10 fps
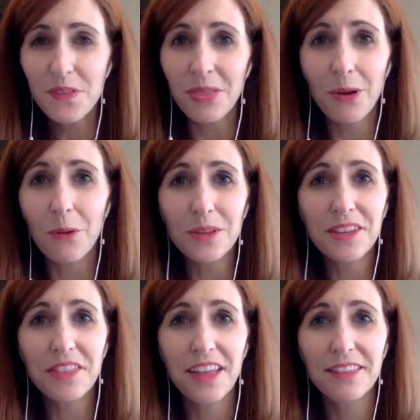the
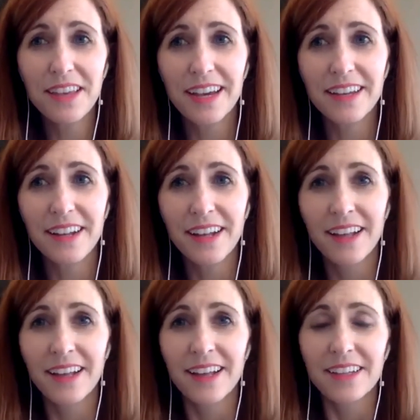only thing that,
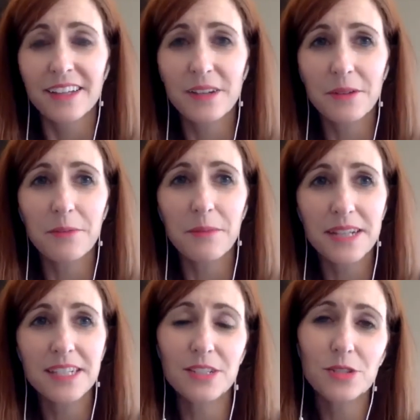you know,
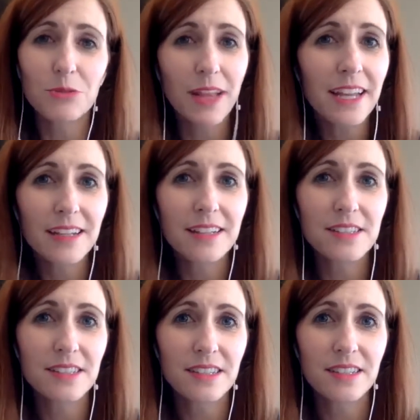makes it too late
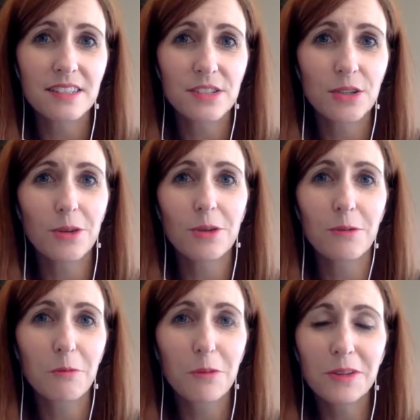is
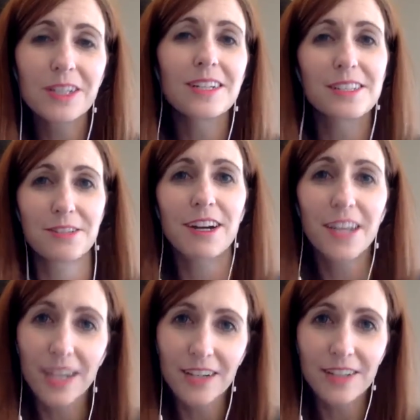your willingness and
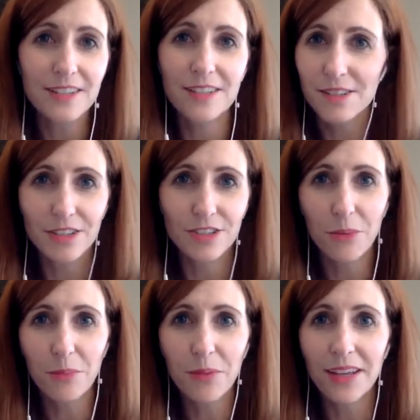readiness to
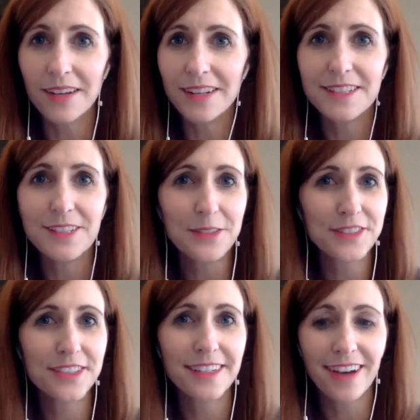jump in. It's
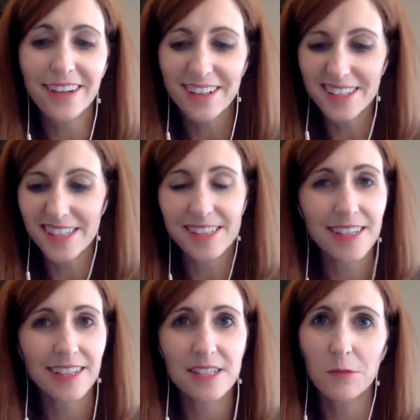certainly not as
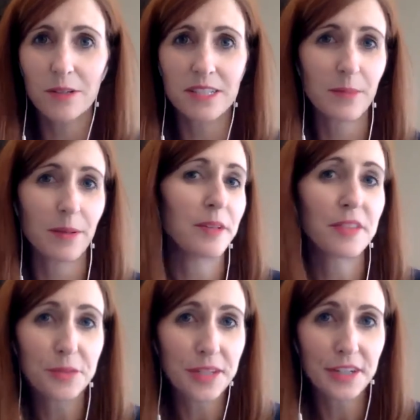easy as it was maybe
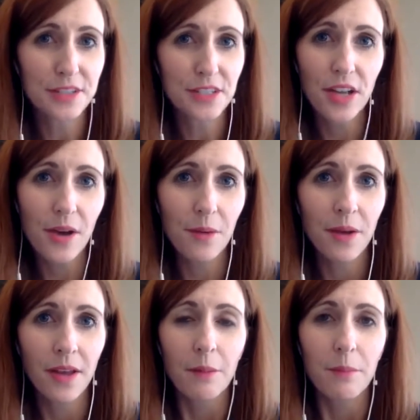3 years ago,
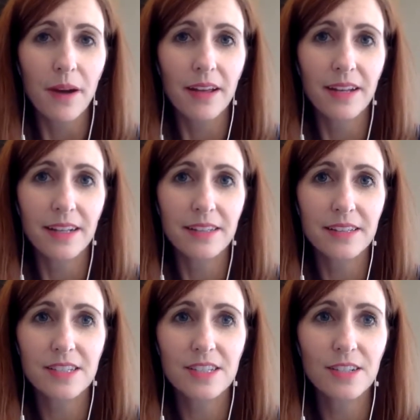but
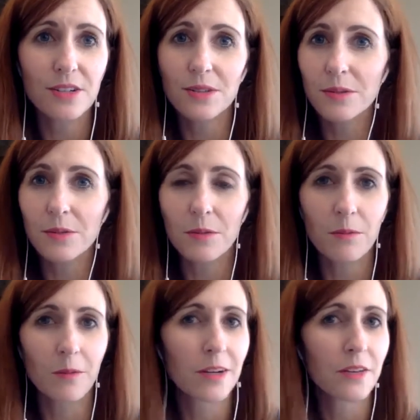it's still
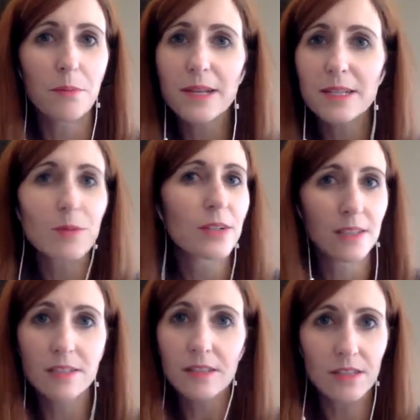one of the best
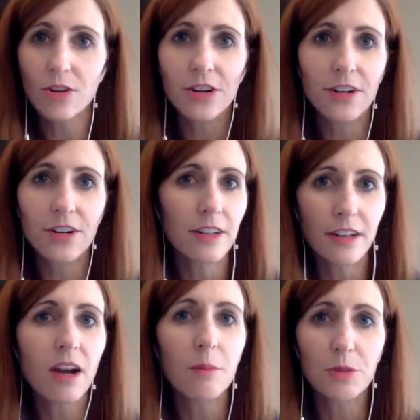places to start an
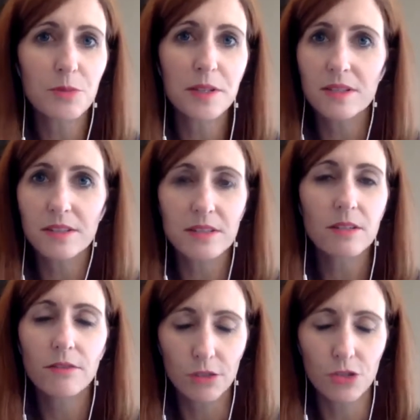e-commerce business
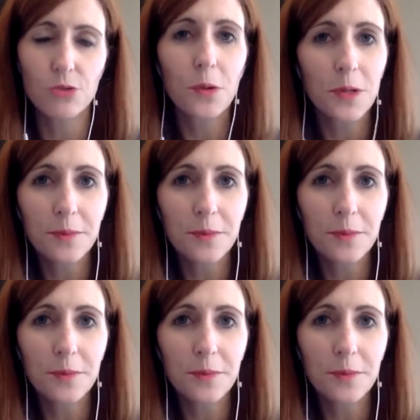for sure.